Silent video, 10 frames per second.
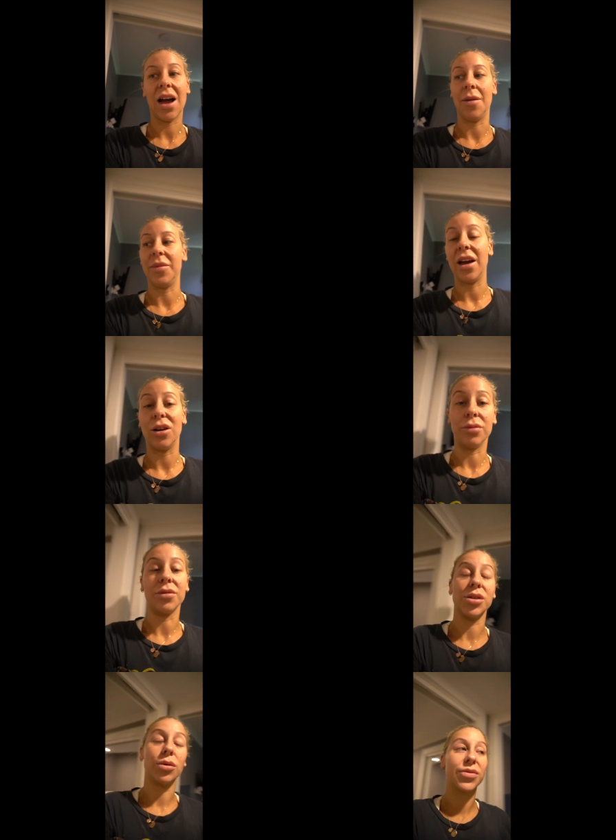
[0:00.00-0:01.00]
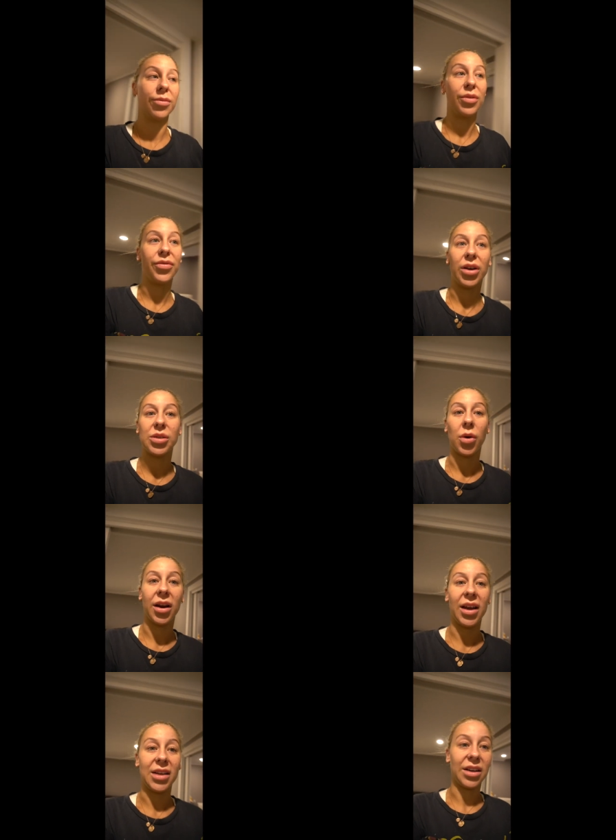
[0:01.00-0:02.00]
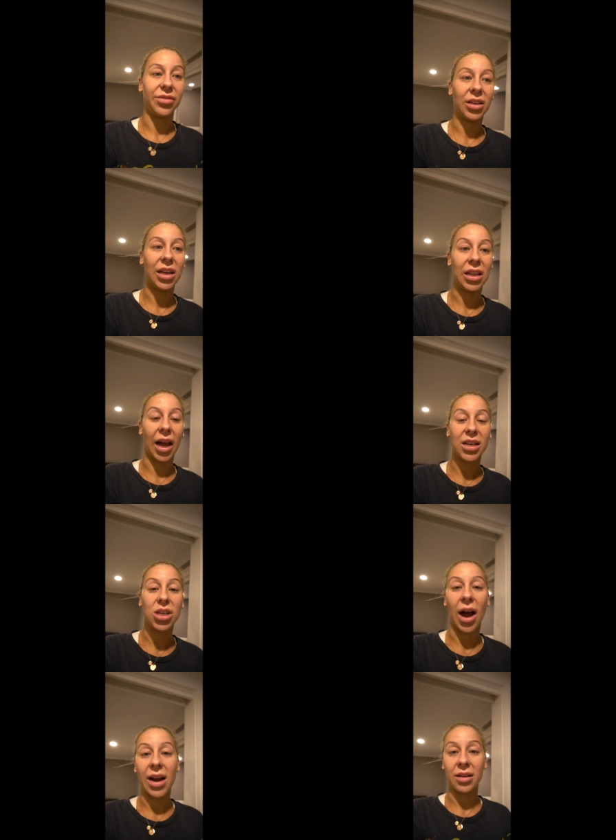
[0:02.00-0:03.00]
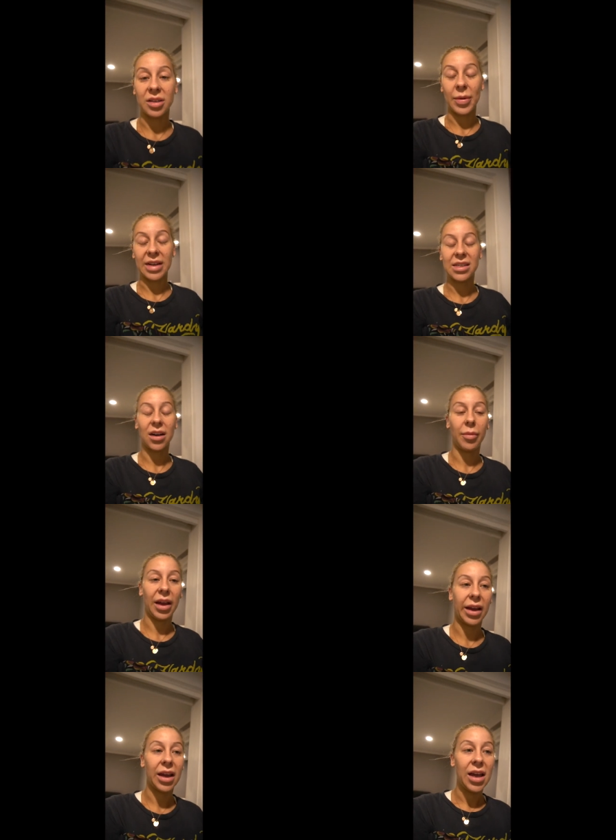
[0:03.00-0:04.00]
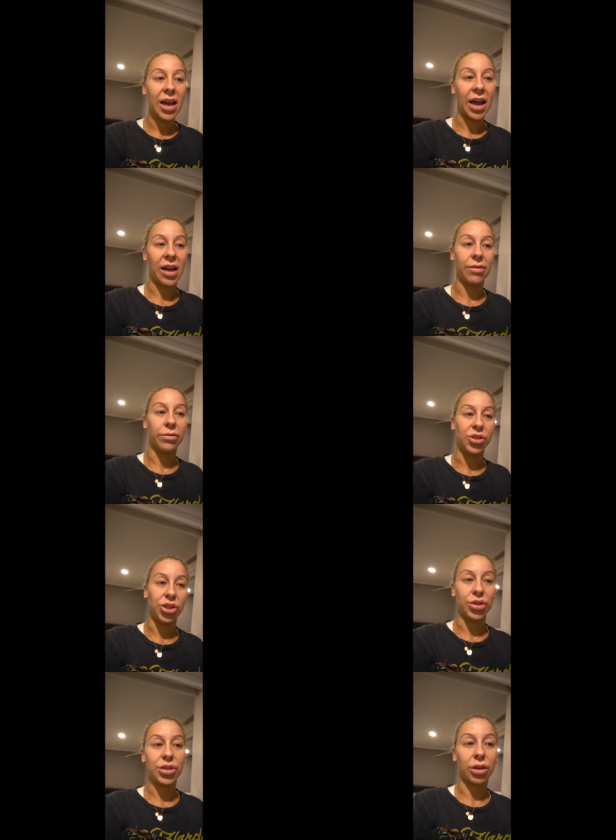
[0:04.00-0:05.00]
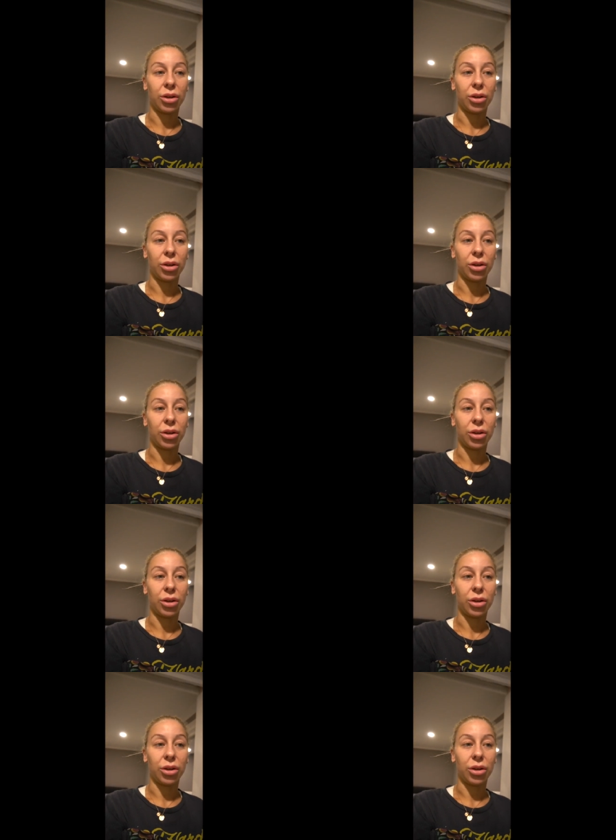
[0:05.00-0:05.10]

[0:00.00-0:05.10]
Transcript: um, get good results from the first one. It definitely like tightened my stomach. It reduced a